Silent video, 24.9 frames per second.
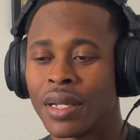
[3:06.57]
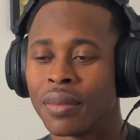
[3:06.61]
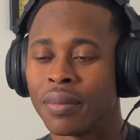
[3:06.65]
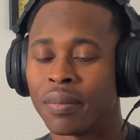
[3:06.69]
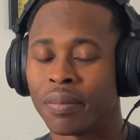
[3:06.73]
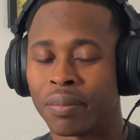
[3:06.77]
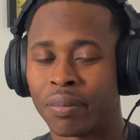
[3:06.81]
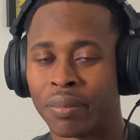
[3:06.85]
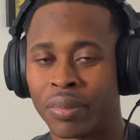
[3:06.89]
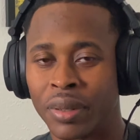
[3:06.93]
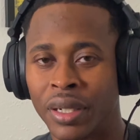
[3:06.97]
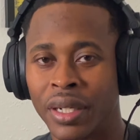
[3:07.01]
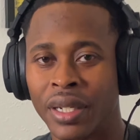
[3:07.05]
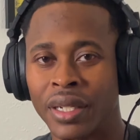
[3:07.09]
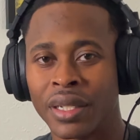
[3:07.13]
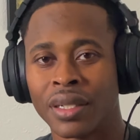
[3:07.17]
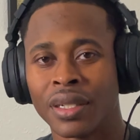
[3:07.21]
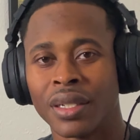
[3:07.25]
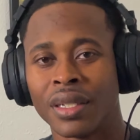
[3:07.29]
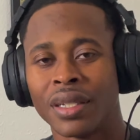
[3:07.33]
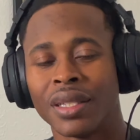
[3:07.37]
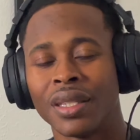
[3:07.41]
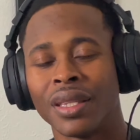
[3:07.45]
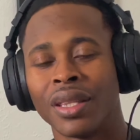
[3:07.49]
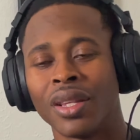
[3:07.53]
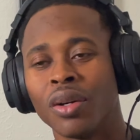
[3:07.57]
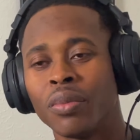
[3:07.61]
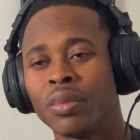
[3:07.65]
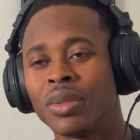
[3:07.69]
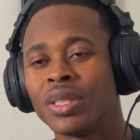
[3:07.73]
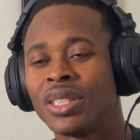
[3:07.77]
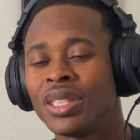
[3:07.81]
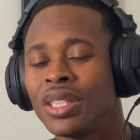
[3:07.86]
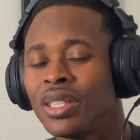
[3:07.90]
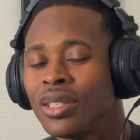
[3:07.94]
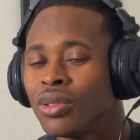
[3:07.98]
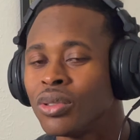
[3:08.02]
But
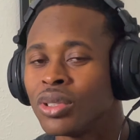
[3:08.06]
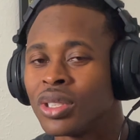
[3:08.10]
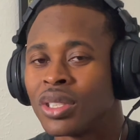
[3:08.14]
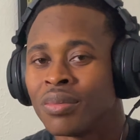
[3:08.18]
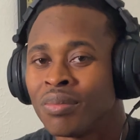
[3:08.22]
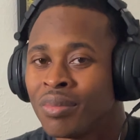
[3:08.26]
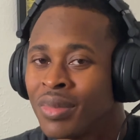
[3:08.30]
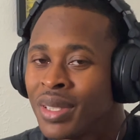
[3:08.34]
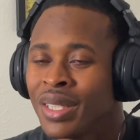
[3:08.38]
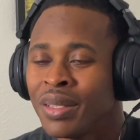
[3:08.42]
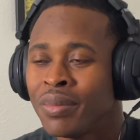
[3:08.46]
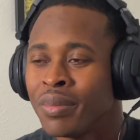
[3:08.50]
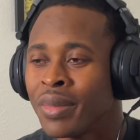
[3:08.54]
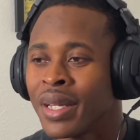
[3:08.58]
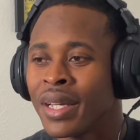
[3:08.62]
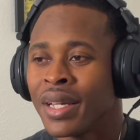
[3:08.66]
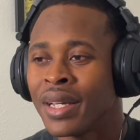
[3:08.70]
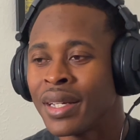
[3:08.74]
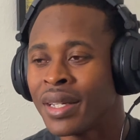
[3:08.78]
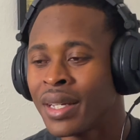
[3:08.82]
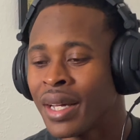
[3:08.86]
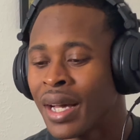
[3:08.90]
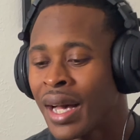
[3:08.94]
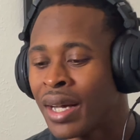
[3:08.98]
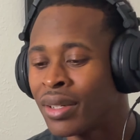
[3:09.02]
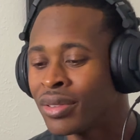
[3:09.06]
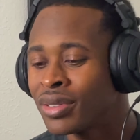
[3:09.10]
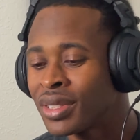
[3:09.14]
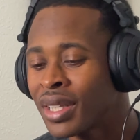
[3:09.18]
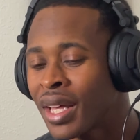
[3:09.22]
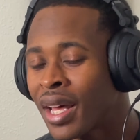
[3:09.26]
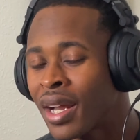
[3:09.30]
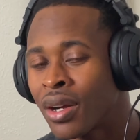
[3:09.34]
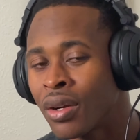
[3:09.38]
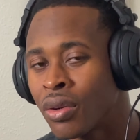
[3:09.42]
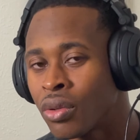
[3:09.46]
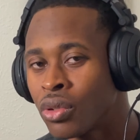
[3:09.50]
Lomachenko, to me, man,
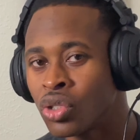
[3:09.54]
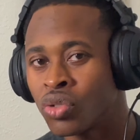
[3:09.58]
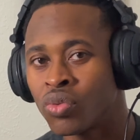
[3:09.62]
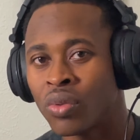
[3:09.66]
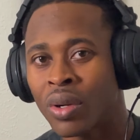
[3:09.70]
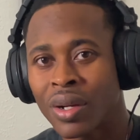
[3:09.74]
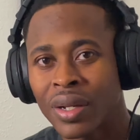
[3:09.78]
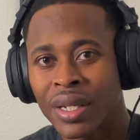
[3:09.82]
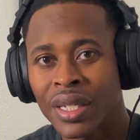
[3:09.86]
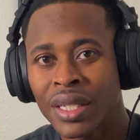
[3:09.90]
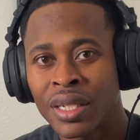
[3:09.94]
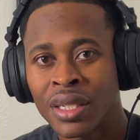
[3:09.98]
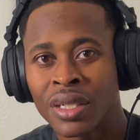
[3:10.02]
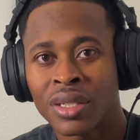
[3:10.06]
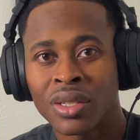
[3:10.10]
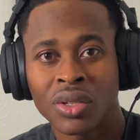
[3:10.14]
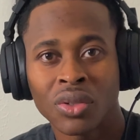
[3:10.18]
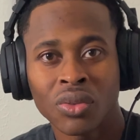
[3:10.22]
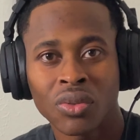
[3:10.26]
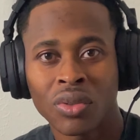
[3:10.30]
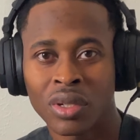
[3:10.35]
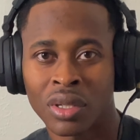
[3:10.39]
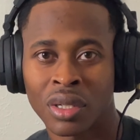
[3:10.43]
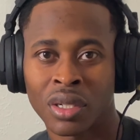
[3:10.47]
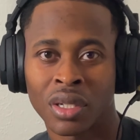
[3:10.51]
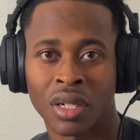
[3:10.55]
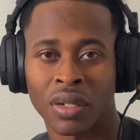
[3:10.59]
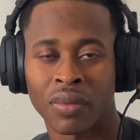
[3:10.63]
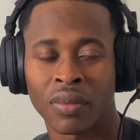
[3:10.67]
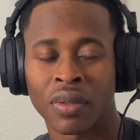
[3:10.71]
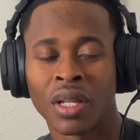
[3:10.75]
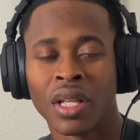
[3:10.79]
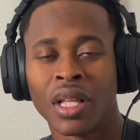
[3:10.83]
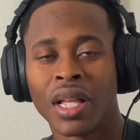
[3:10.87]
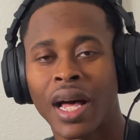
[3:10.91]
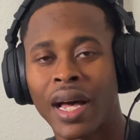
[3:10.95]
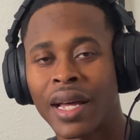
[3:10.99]
outside of those rounds, he didn't do enough.
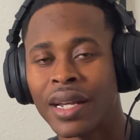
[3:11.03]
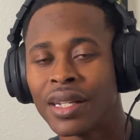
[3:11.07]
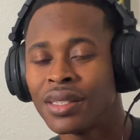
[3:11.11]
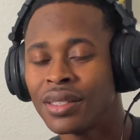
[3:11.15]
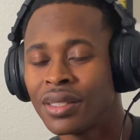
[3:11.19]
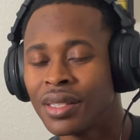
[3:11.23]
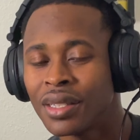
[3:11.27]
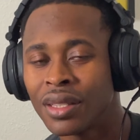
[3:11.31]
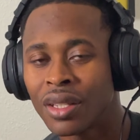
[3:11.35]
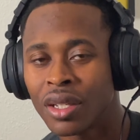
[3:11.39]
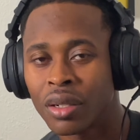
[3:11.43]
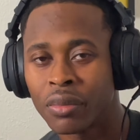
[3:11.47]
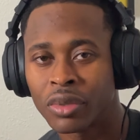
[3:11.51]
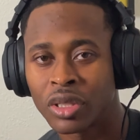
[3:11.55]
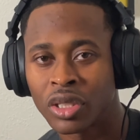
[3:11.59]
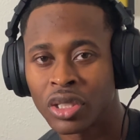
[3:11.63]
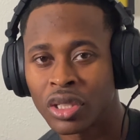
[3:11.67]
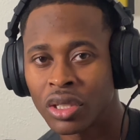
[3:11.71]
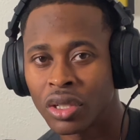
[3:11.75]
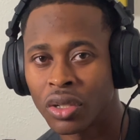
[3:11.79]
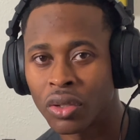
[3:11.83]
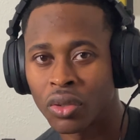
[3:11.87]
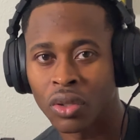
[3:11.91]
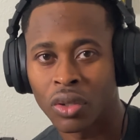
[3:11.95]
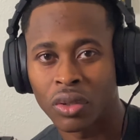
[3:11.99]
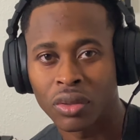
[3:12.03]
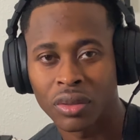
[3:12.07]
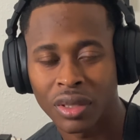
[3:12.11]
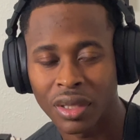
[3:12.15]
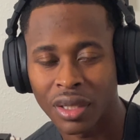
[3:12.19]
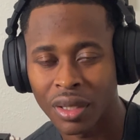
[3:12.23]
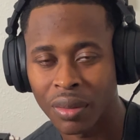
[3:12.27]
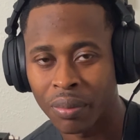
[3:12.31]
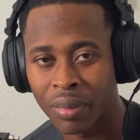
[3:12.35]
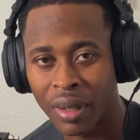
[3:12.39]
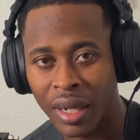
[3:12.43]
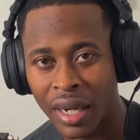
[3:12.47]
I didn't see Lomachenko go to
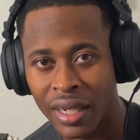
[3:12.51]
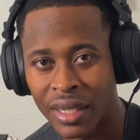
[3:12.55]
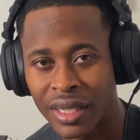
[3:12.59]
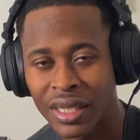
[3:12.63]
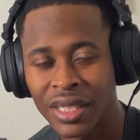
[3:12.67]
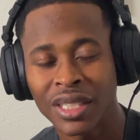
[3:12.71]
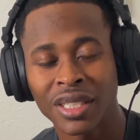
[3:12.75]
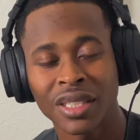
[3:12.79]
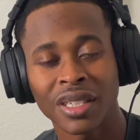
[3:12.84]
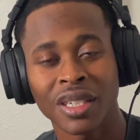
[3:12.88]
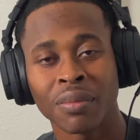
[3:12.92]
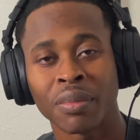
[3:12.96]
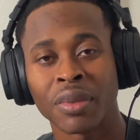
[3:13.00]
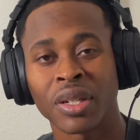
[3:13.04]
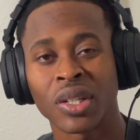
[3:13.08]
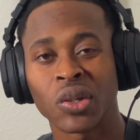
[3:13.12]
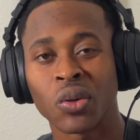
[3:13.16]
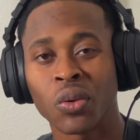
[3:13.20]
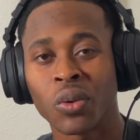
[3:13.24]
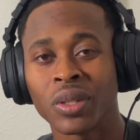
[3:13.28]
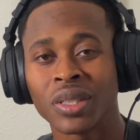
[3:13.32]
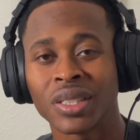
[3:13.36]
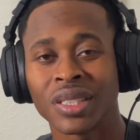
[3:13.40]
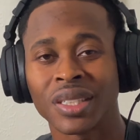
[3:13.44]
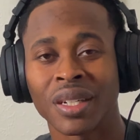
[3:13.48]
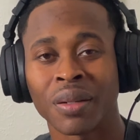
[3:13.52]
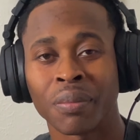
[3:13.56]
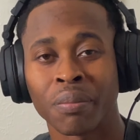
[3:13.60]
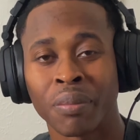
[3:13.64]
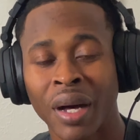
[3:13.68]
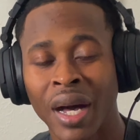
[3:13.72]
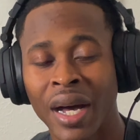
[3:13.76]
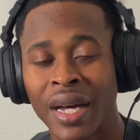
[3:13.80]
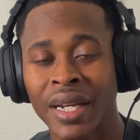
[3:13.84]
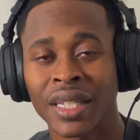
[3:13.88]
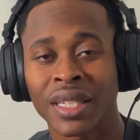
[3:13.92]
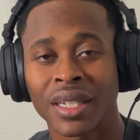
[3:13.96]
the body. He should have been going to the
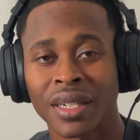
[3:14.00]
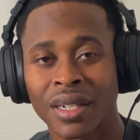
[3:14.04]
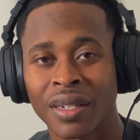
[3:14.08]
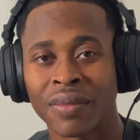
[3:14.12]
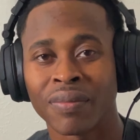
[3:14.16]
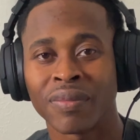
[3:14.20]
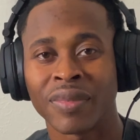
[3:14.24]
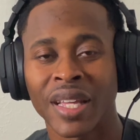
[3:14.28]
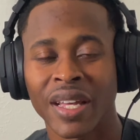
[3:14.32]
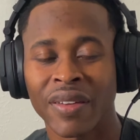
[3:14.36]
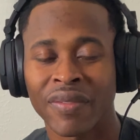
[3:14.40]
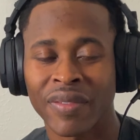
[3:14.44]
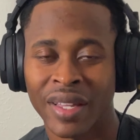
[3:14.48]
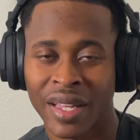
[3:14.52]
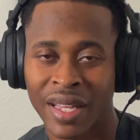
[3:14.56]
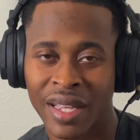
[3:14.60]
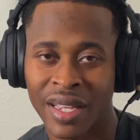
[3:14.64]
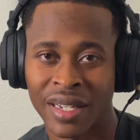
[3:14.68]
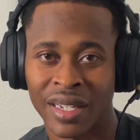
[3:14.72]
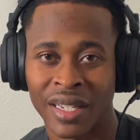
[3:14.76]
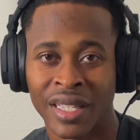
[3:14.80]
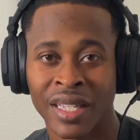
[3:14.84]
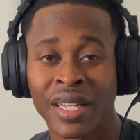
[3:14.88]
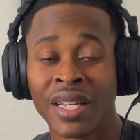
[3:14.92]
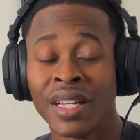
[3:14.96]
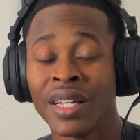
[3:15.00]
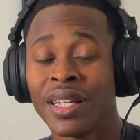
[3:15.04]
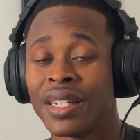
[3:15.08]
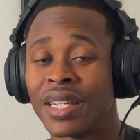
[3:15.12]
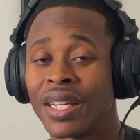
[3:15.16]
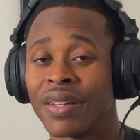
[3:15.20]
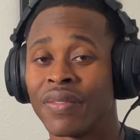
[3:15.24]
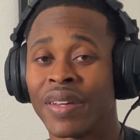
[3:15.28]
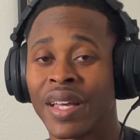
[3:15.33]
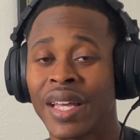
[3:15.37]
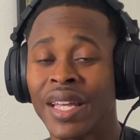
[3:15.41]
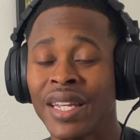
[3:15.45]
body of Devin Haney.
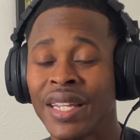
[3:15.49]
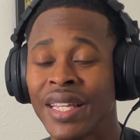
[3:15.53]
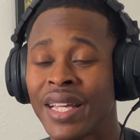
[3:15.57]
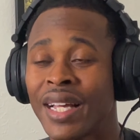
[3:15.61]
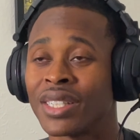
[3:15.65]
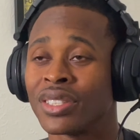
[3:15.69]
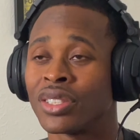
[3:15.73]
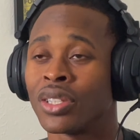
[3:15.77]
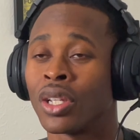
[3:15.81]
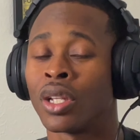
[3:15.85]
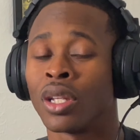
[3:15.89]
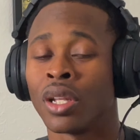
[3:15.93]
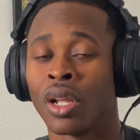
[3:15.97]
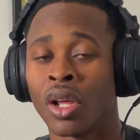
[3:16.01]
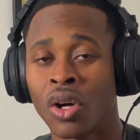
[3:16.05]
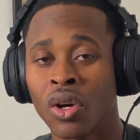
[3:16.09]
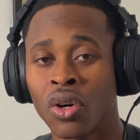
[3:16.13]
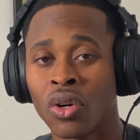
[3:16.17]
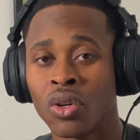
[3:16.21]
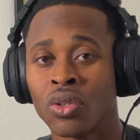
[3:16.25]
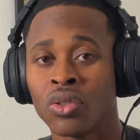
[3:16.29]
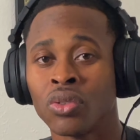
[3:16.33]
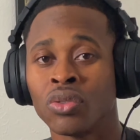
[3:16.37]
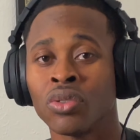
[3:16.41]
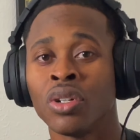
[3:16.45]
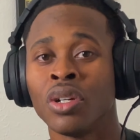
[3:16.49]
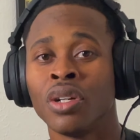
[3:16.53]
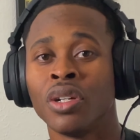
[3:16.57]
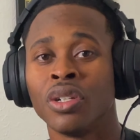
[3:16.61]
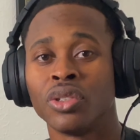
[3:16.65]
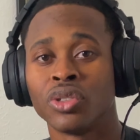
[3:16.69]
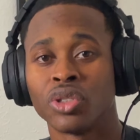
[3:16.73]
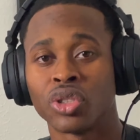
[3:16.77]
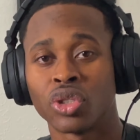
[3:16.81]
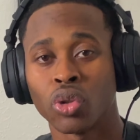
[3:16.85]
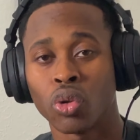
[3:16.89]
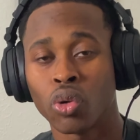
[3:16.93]
Devin Haney has a long
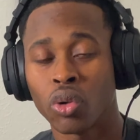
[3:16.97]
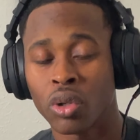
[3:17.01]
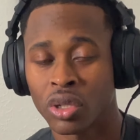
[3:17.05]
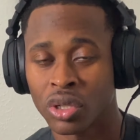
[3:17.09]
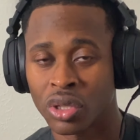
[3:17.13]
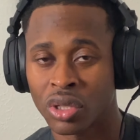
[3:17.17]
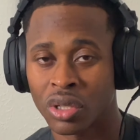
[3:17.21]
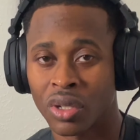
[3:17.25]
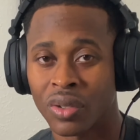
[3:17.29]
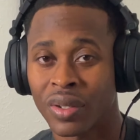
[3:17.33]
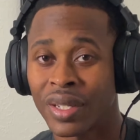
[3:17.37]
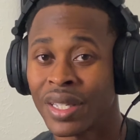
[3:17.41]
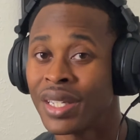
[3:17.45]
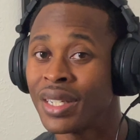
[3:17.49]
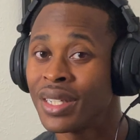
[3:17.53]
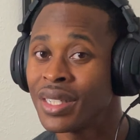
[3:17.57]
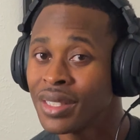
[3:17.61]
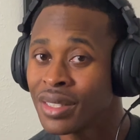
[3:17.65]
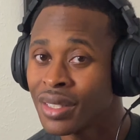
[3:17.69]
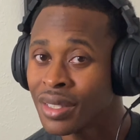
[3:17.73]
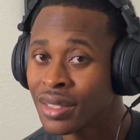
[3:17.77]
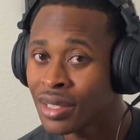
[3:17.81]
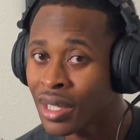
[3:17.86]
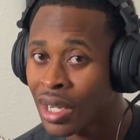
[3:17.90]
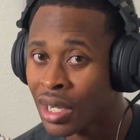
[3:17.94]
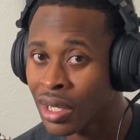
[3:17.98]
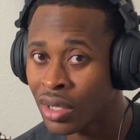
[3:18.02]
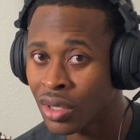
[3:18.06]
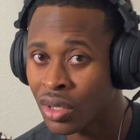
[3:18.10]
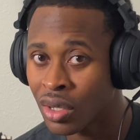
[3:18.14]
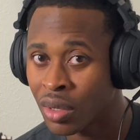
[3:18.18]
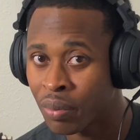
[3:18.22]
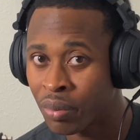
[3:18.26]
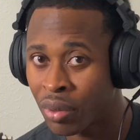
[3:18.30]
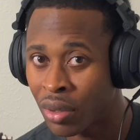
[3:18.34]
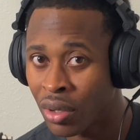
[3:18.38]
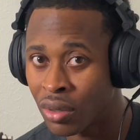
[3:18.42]
torso, and he's a taller
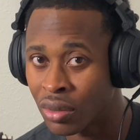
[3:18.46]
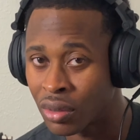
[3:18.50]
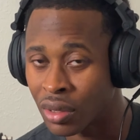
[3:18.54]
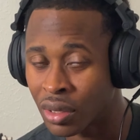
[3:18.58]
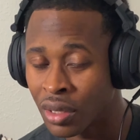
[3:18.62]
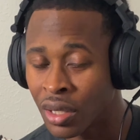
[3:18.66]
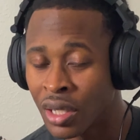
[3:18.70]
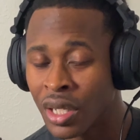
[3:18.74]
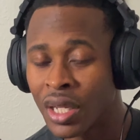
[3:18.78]
opponent.